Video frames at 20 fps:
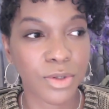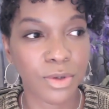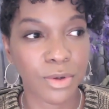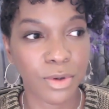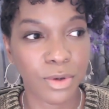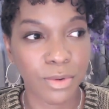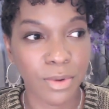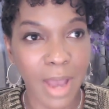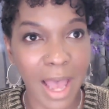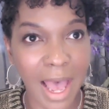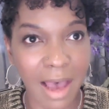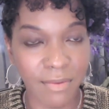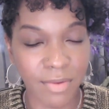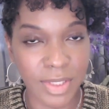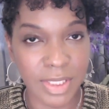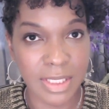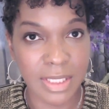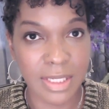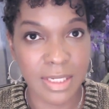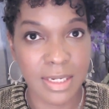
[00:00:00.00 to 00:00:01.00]
to
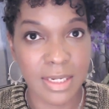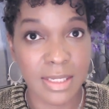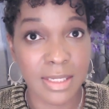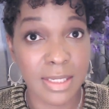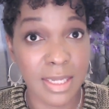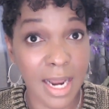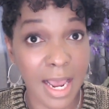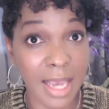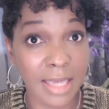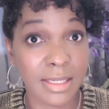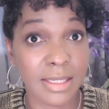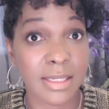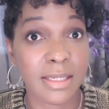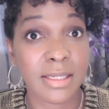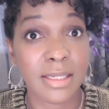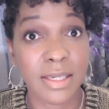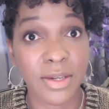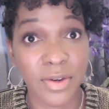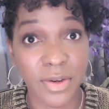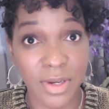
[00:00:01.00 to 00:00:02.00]
have a sentence that has a
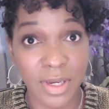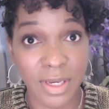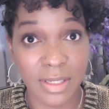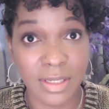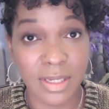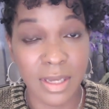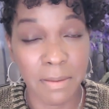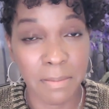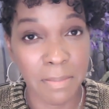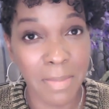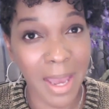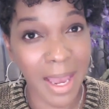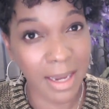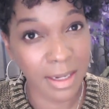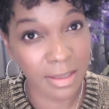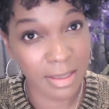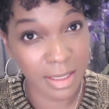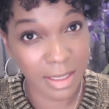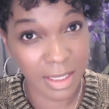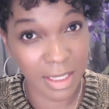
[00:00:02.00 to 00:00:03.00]
serious
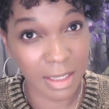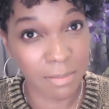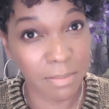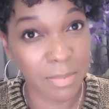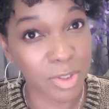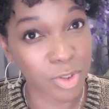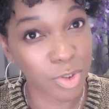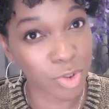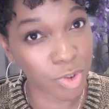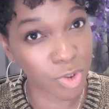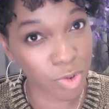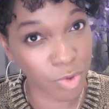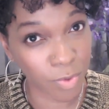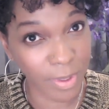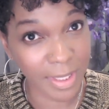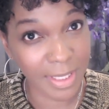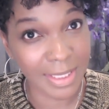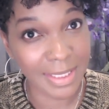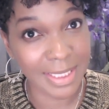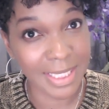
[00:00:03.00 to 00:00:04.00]
impact, to keep it
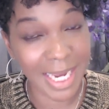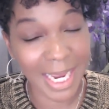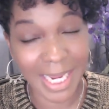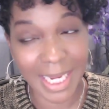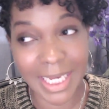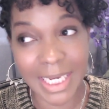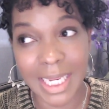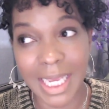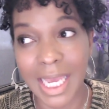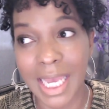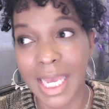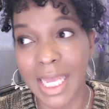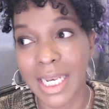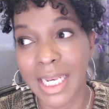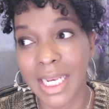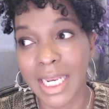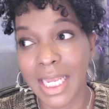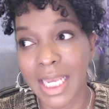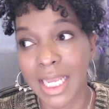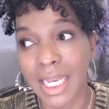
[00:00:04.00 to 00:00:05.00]
short and tight.
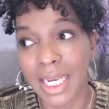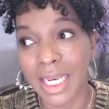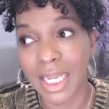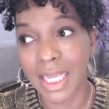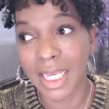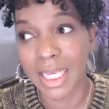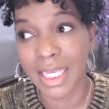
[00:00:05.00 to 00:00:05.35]
And it